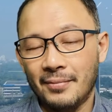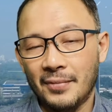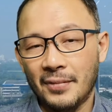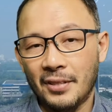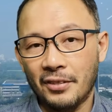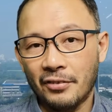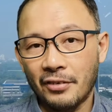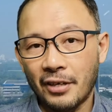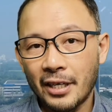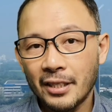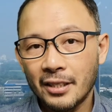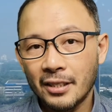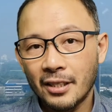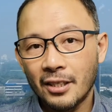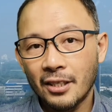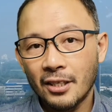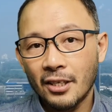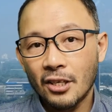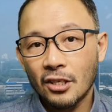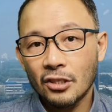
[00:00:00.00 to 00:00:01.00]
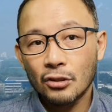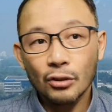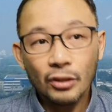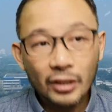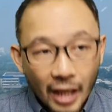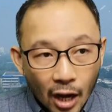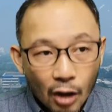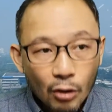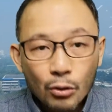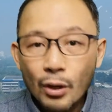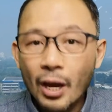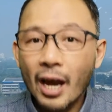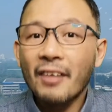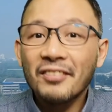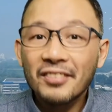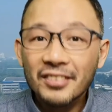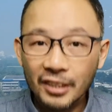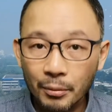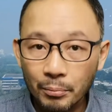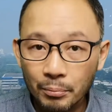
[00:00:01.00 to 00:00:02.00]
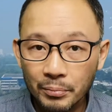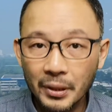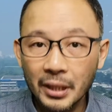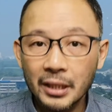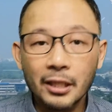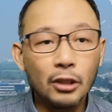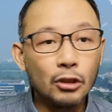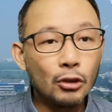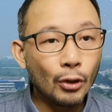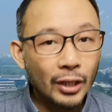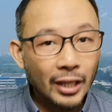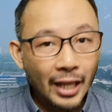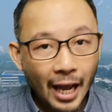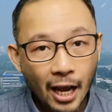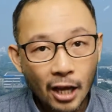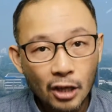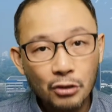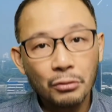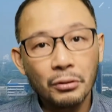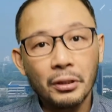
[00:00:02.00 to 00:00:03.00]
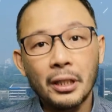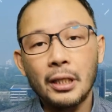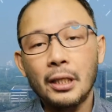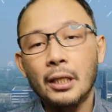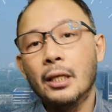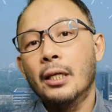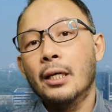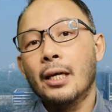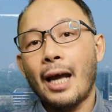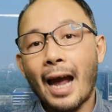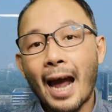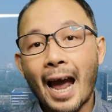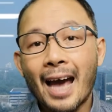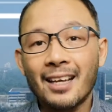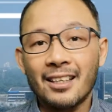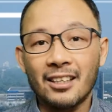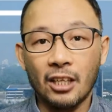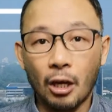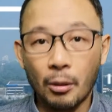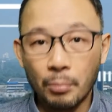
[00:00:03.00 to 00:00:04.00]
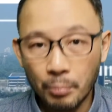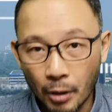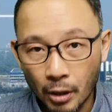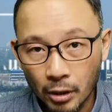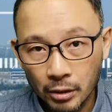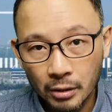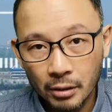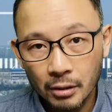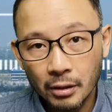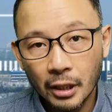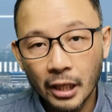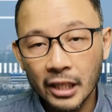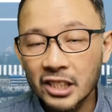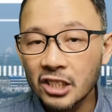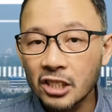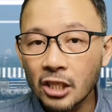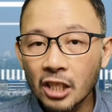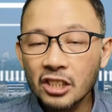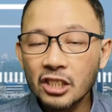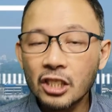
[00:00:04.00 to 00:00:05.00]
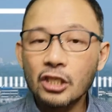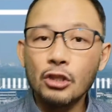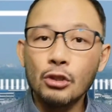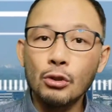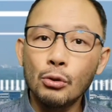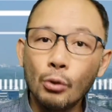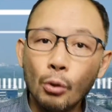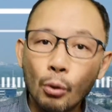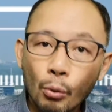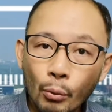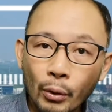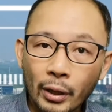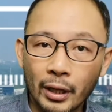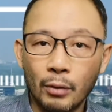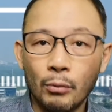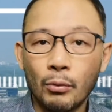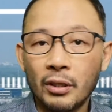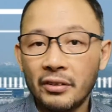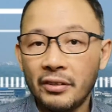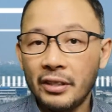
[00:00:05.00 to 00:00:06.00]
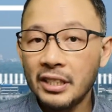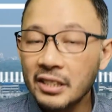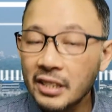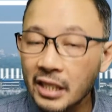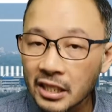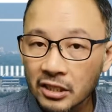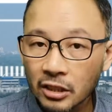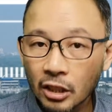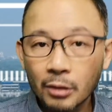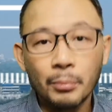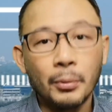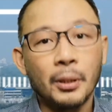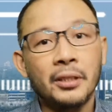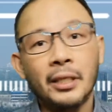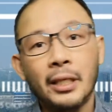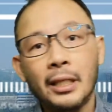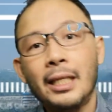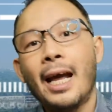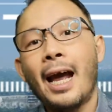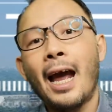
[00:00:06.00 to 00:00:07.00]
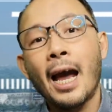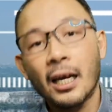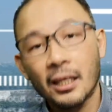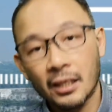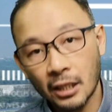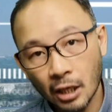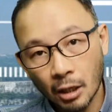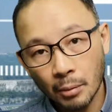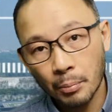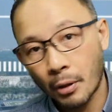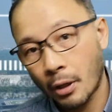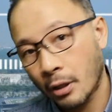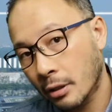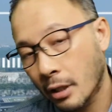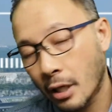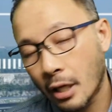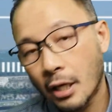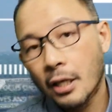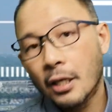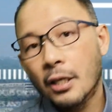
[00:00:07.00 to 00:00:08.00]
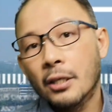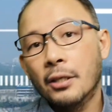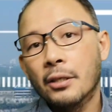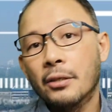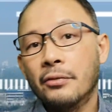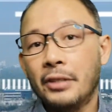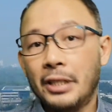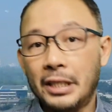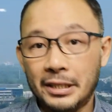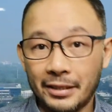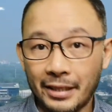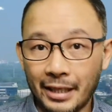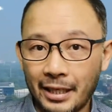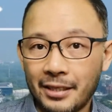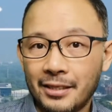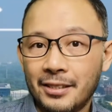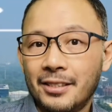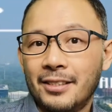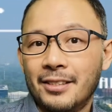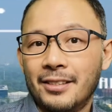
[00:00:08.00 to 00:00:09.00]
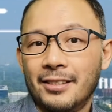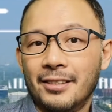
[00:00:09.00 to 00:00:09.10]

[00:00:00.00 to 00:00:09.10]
Alright? So now you have something that you can actually act upon. It's not just knowing what these things are, but really acting upon these things.